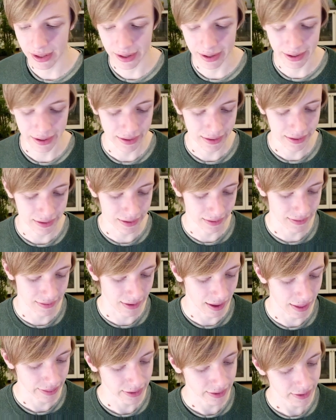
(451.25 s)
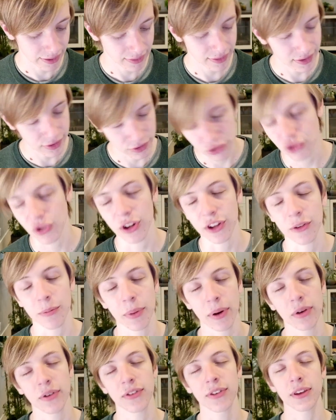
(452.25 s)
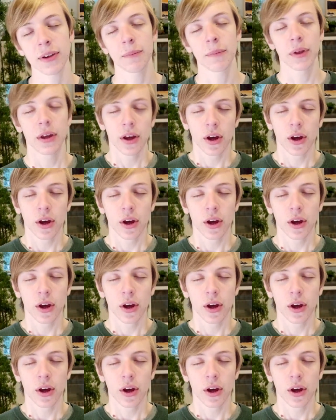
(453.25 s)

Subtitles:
and its ethics is transparency.